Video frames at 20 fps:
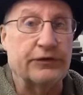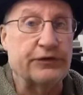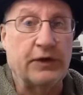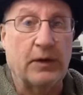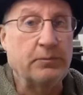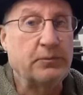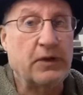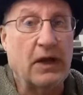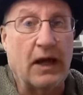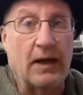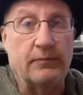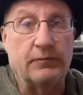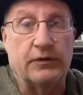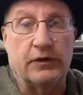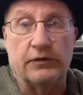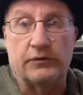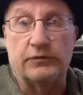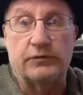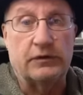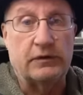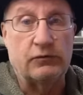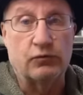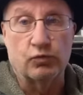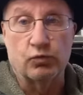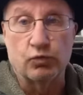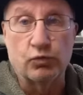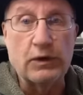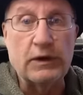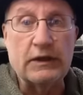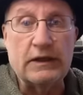Sometimes it's
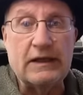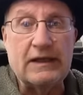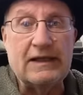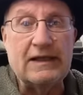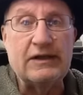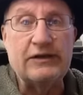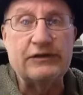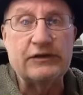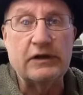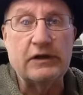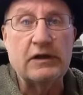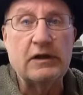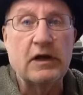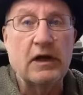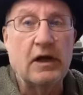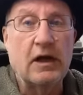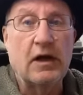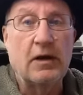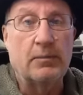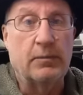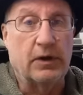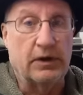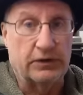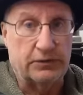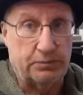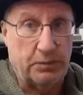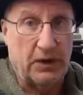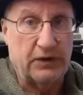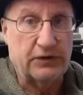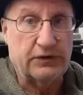really easy, but
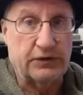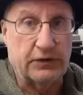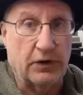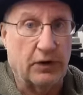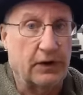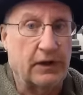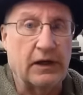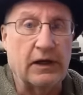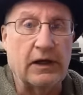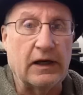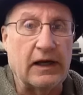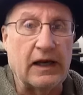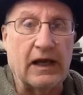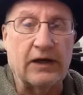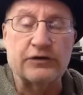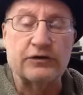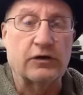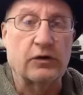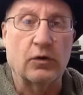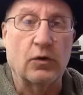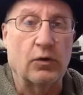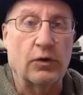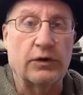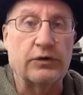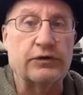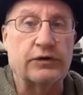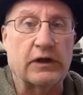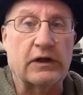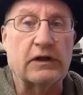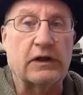especially on international
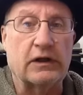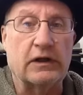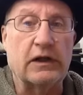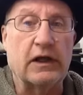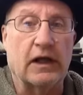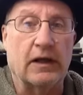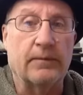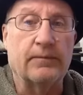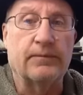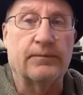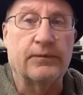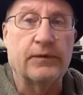orders, it can get,